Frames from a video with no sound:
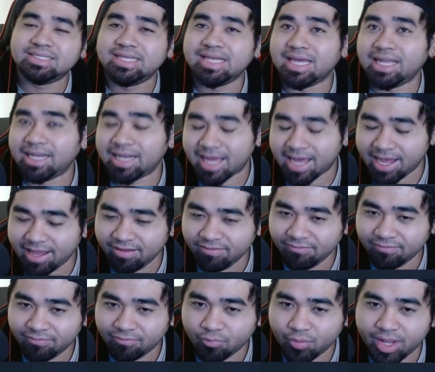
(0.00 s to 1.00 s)

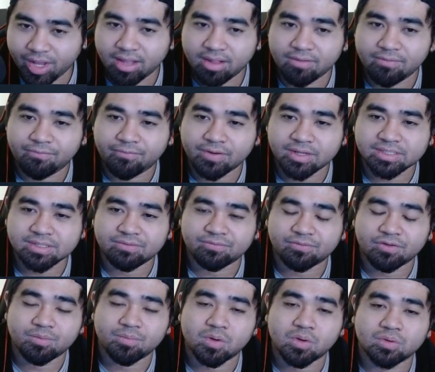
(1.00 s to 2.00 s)
alive? Well, first and
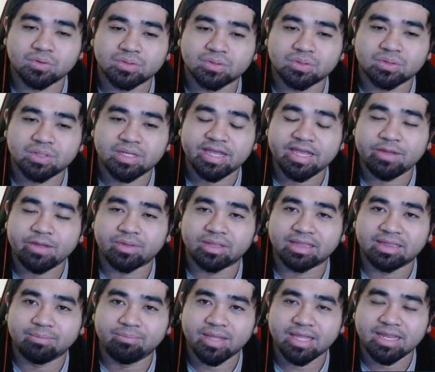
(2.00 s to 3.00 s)
foremost, he will
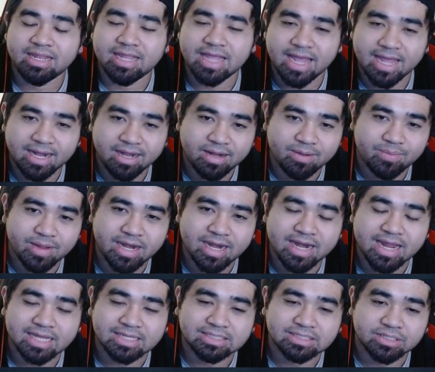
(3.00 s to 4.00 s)
be dead by the
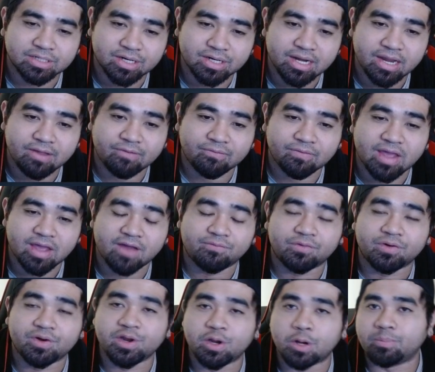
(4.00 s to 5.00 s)
next turn if
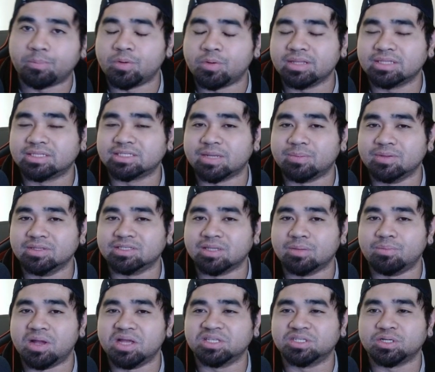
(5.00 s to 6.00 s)
ever your opponent summons a
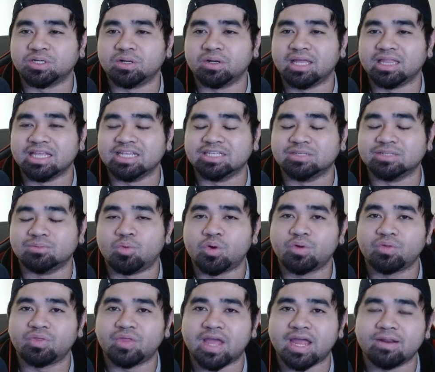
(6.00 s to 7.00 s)
monster that is
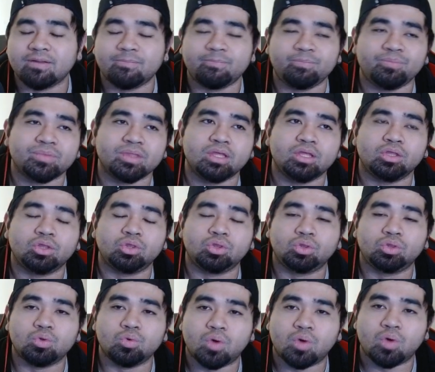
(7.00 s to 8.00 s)
more than
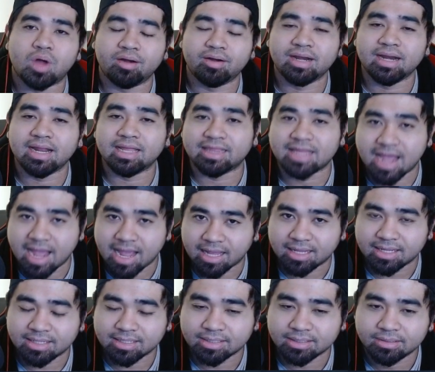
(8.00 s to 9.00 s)
200
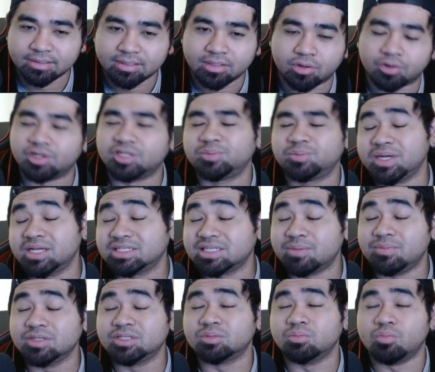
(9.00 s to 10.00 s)
attack. Or spell
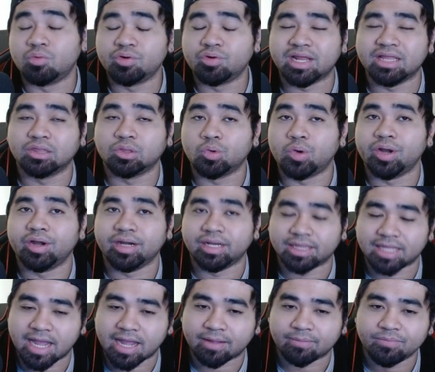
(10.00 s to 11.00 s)
summons more than 200
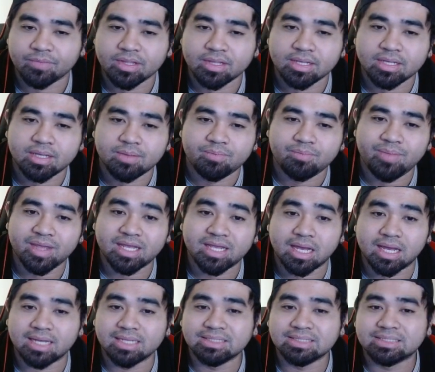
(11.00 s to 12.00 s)
attack.
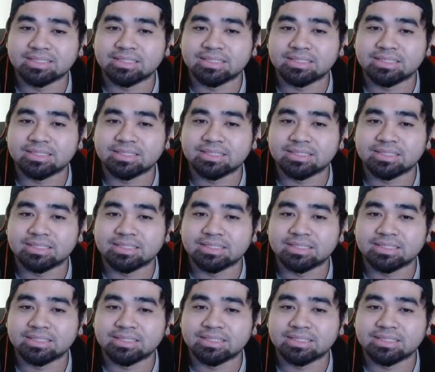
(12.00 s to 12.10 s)
Because